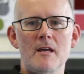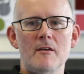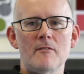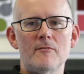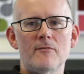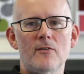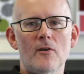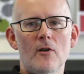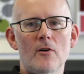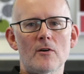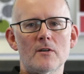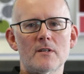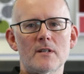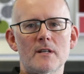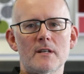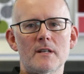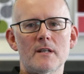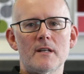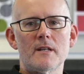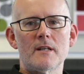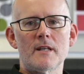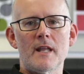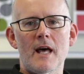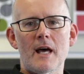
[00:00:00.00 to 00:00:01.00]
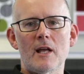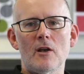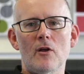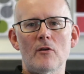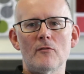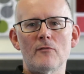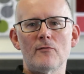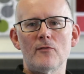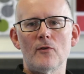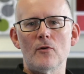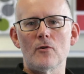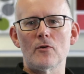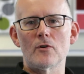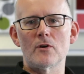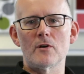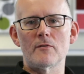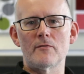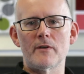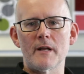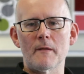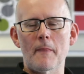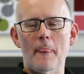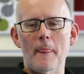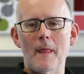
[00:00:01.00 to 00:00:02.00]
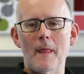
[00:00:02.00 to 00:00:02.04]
flocked nylon floor covering.